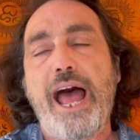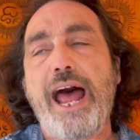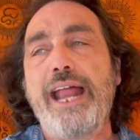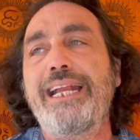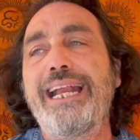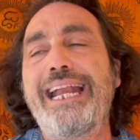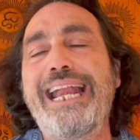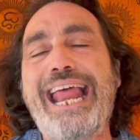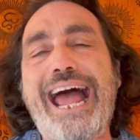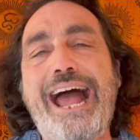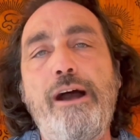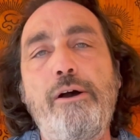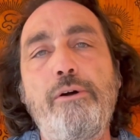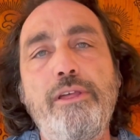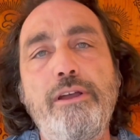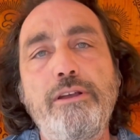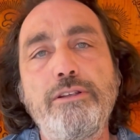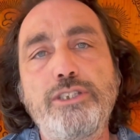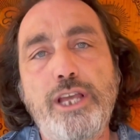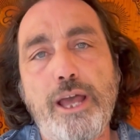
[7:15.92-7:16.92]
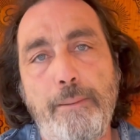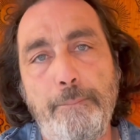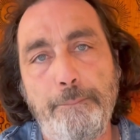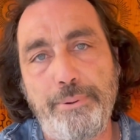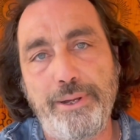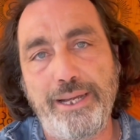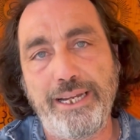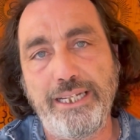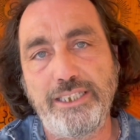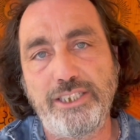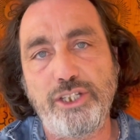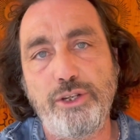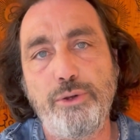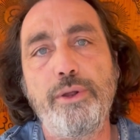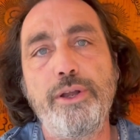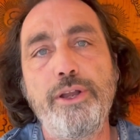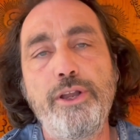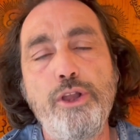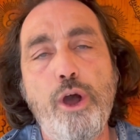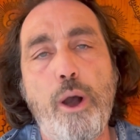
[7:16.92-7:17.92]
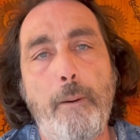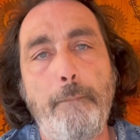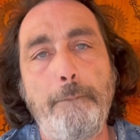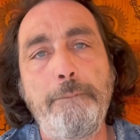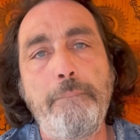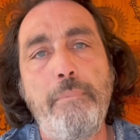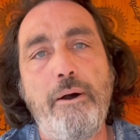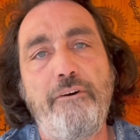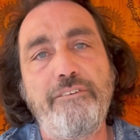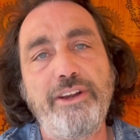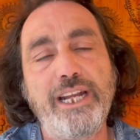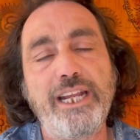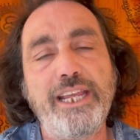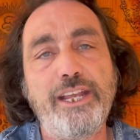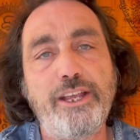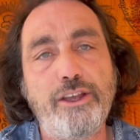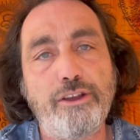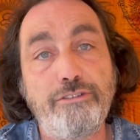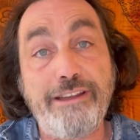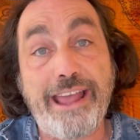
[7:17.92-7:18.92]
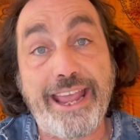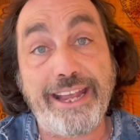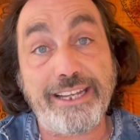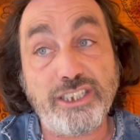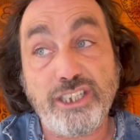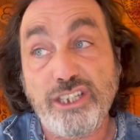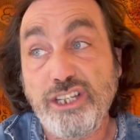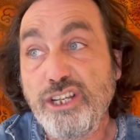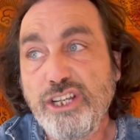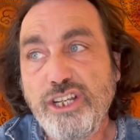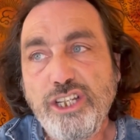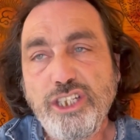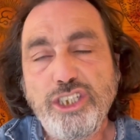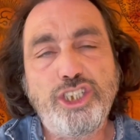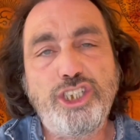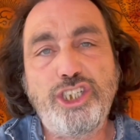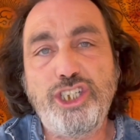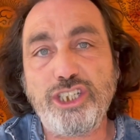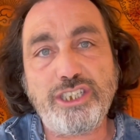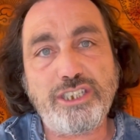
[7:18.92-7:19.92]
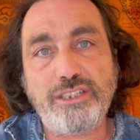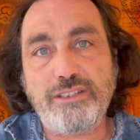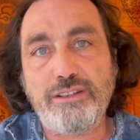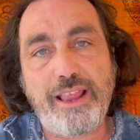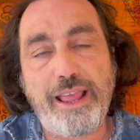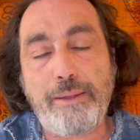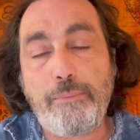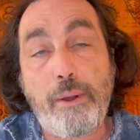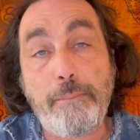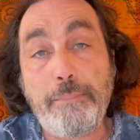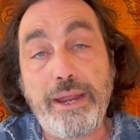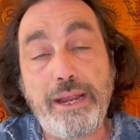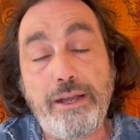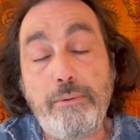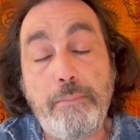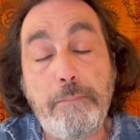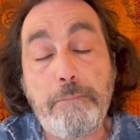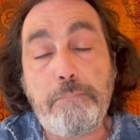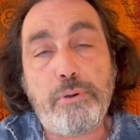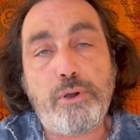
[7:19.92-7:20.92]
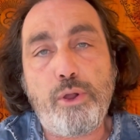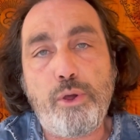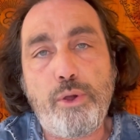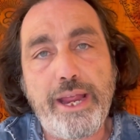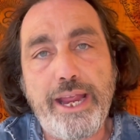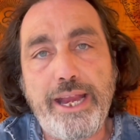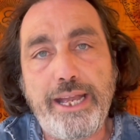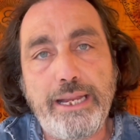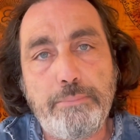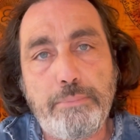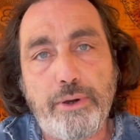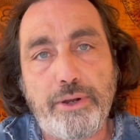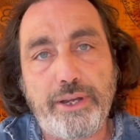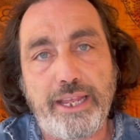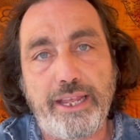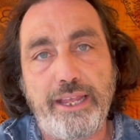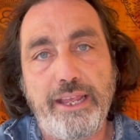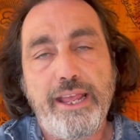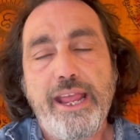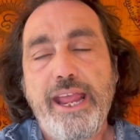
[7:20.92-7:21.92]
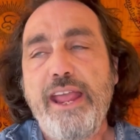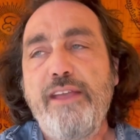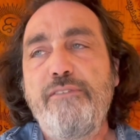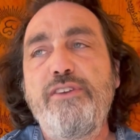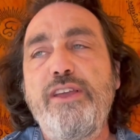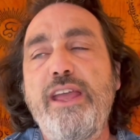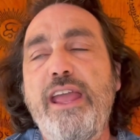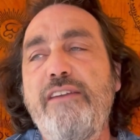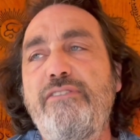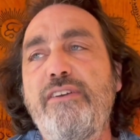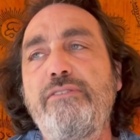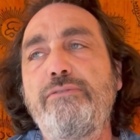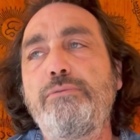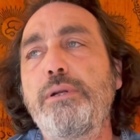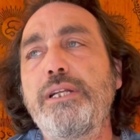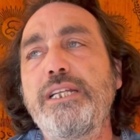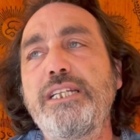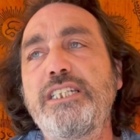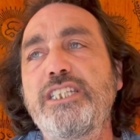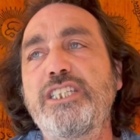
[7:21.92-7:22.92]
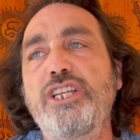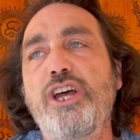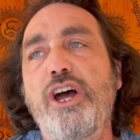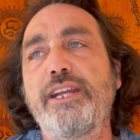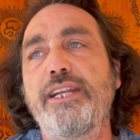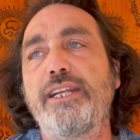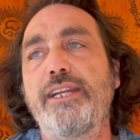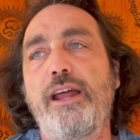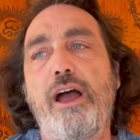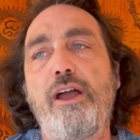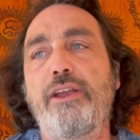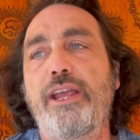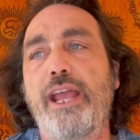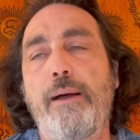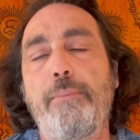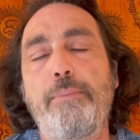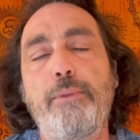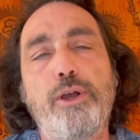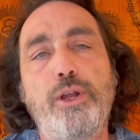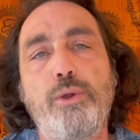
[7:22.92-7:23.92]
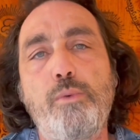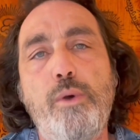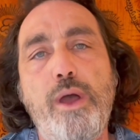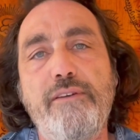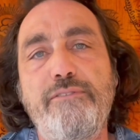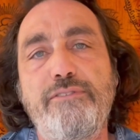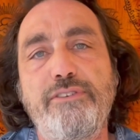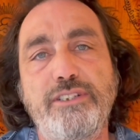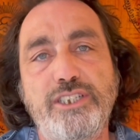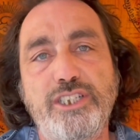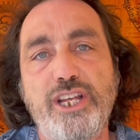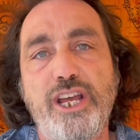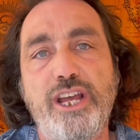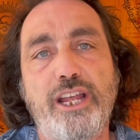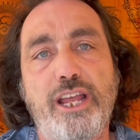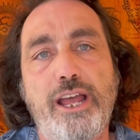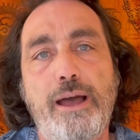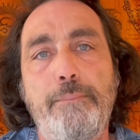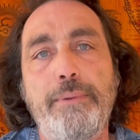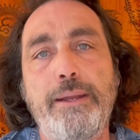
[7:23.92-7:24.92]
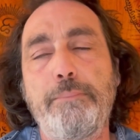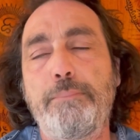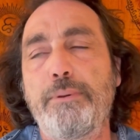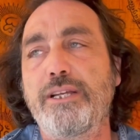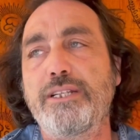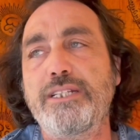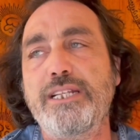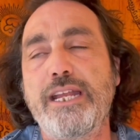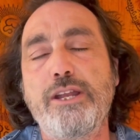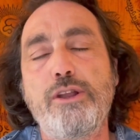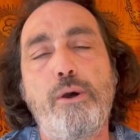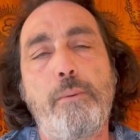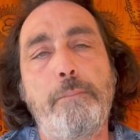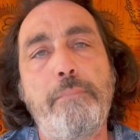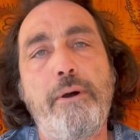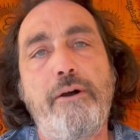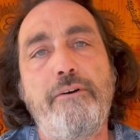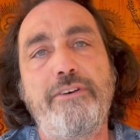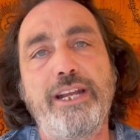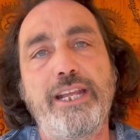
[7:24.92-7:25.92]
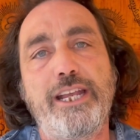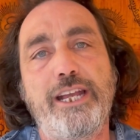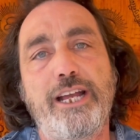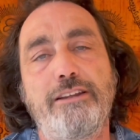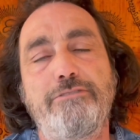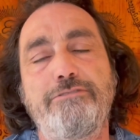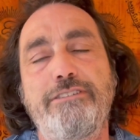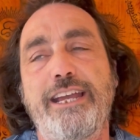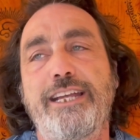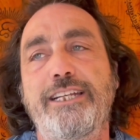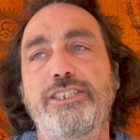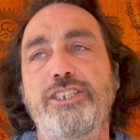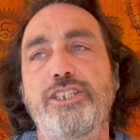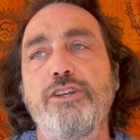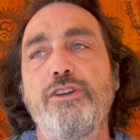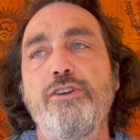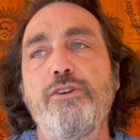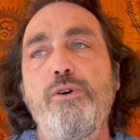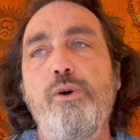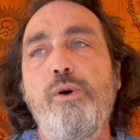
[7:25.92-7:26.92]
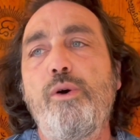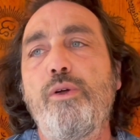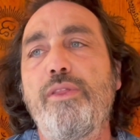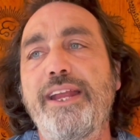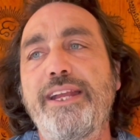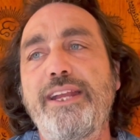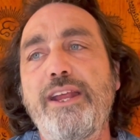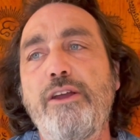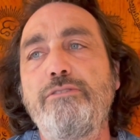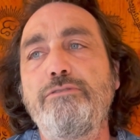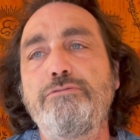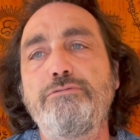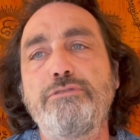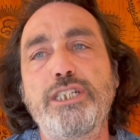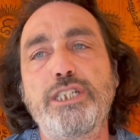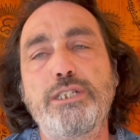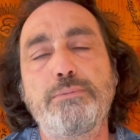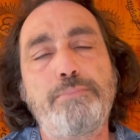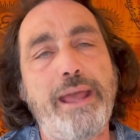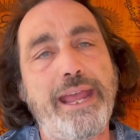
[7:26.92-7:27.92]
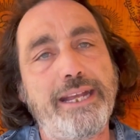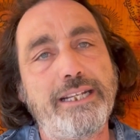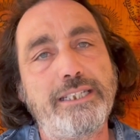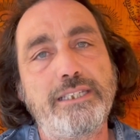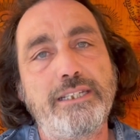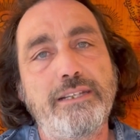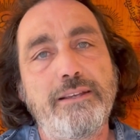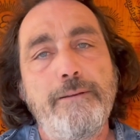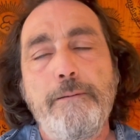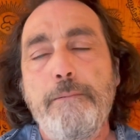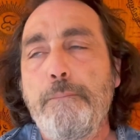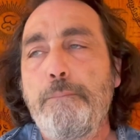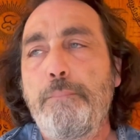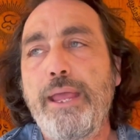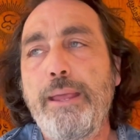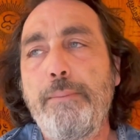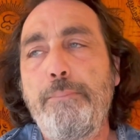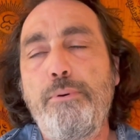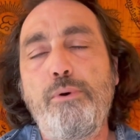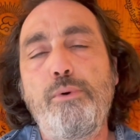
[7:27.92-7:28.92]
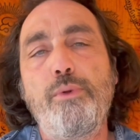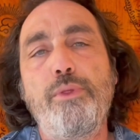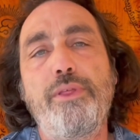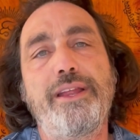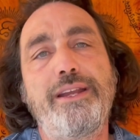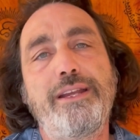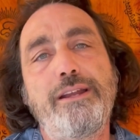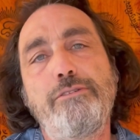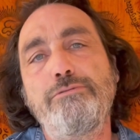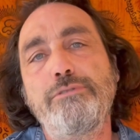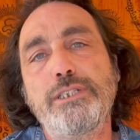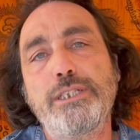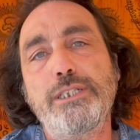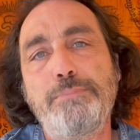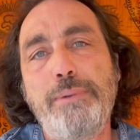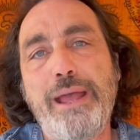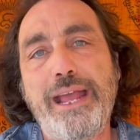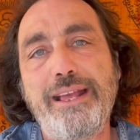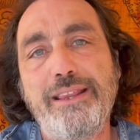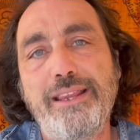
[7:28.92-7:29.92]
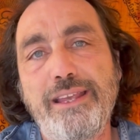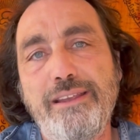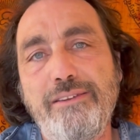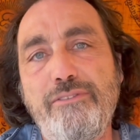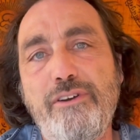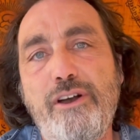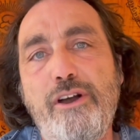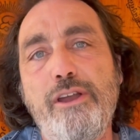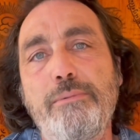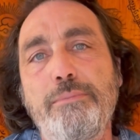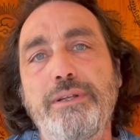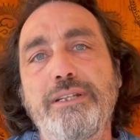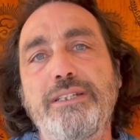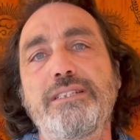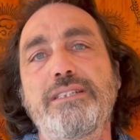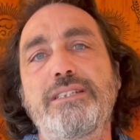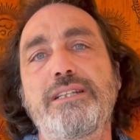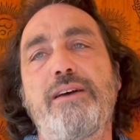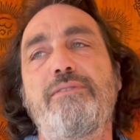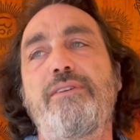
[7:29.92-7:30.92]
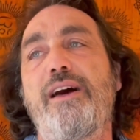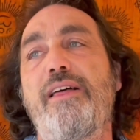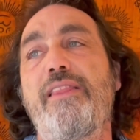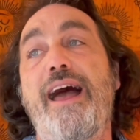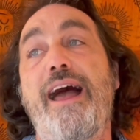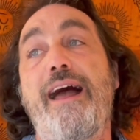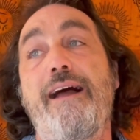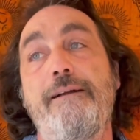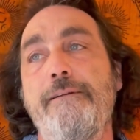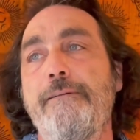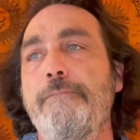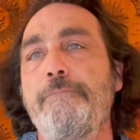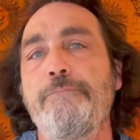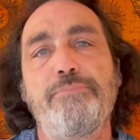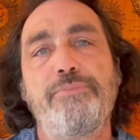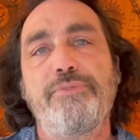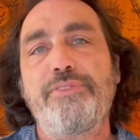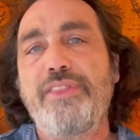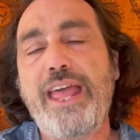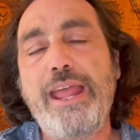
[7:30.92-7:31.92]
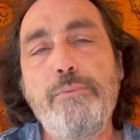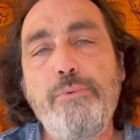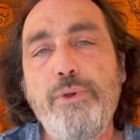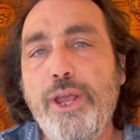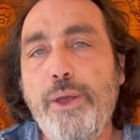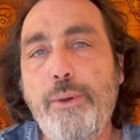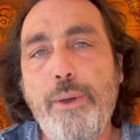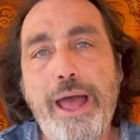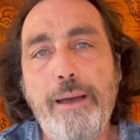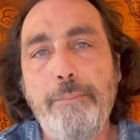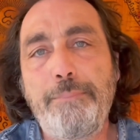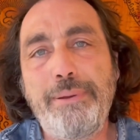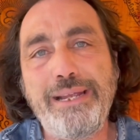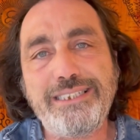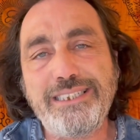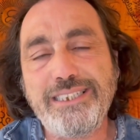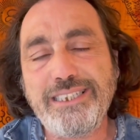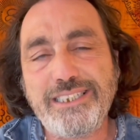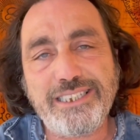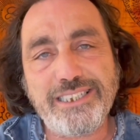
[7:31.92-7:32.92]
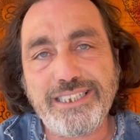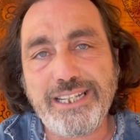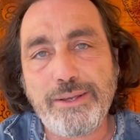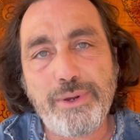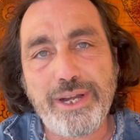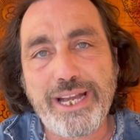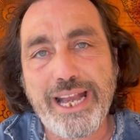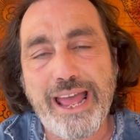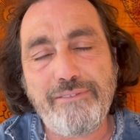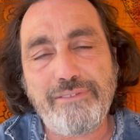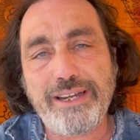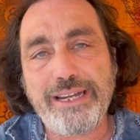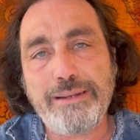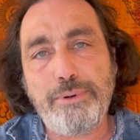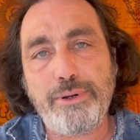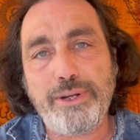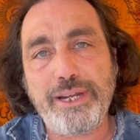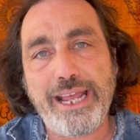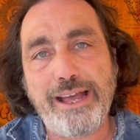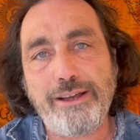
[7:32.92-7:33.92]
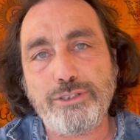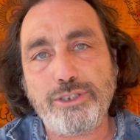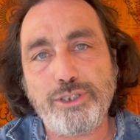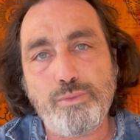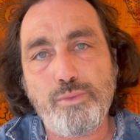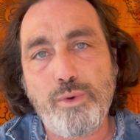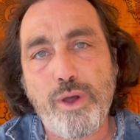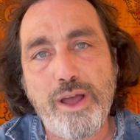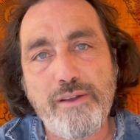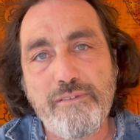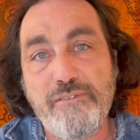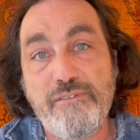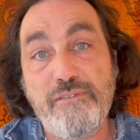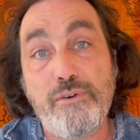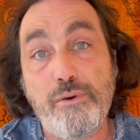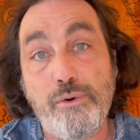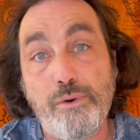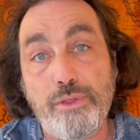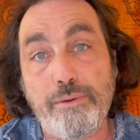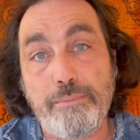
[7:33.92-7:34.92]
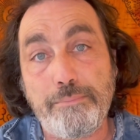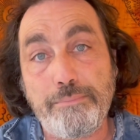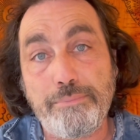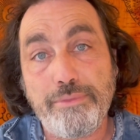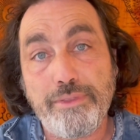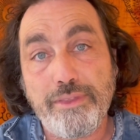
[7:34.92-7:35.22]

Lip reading: and allow those companies who are not morally correct, just they won't be able to employ anybody. If everybody decided, okay, I'm not going to work for a certain company because they're not morally correct, or they don't respect people, or they don't respect the environment and stuff like that, they would go out of business because they wouldn't have anybody else to work for them.